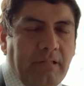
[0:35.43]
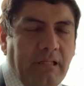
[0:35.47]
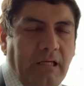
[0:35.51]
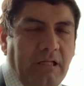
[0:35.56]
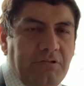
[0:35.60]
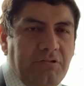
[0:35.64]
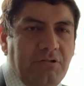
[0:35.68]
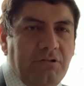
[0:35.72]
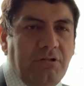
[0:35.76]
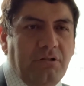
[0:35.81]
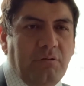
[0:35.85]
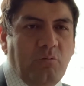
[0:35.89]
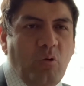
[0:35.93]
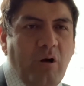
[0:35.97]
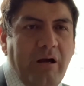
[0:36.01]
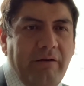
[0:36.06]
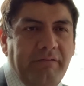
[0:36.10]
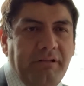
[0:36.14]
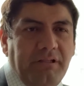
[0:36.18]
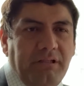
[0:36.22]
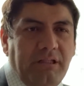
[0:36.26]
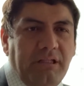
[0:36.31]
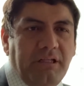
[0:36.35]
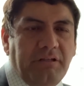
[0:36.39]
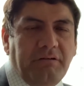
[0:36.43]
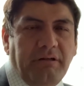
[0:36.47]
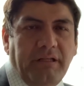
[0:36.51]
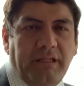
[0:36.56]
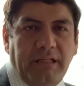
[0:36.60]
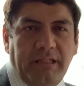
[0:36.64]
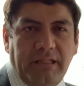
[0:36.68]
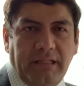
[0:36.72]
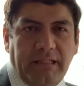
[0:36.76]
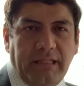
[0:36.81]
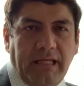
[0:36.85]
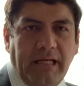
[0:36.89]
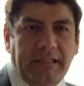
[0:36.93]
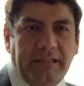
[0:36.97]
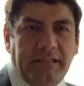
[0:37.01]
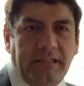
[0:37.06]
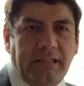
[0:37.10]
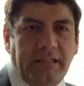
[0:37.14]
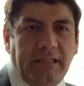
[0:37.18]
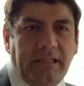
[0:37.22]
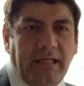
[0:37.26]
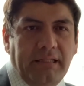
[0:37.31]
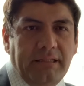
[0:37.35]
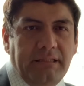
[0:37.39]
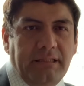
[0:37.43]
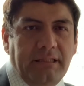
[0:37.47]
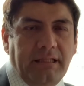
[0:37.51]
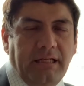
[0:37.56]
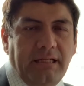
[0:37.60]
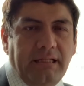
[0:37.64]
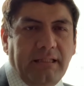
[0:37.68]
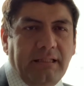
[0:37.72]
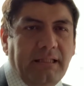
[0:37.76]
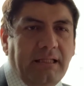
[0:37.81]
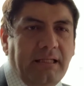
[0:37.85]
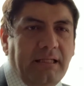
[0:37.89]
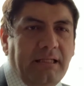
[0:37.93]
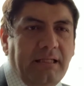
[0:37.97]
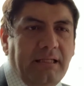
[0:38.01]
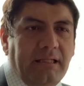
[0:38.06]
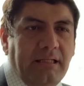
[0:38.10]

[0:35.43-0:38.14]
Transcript: As you know, YBT created in 1999